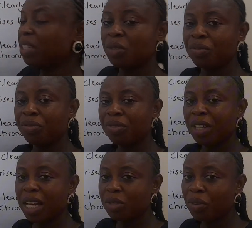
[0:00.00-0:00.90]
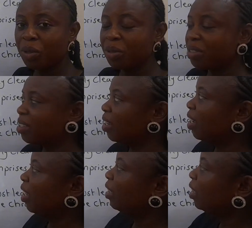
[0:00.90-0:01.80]
this as follows:
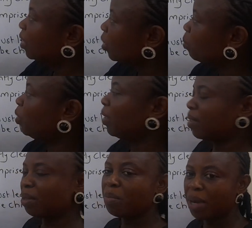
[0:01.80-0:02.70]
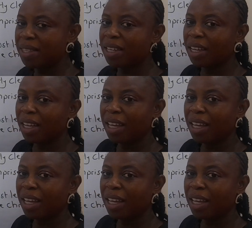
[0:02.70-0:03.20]
the subject matter.